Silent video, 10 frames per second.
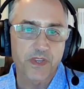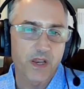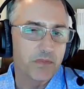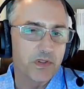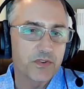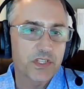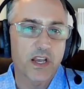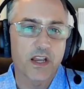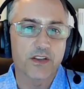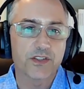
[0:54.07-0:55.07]
At Blue
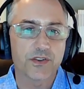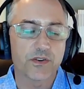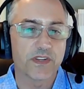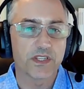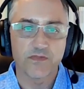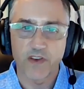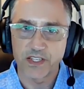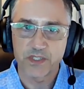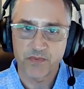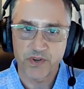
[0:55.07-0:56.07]
Sky, I served as
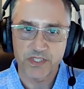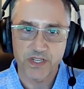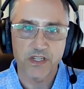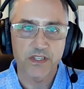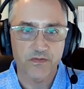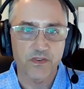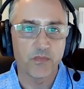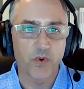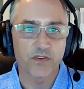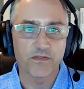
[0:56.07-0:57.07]
vice president of the
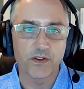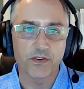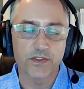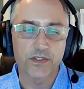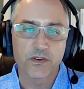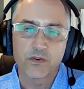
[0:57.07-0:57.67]
board of elders,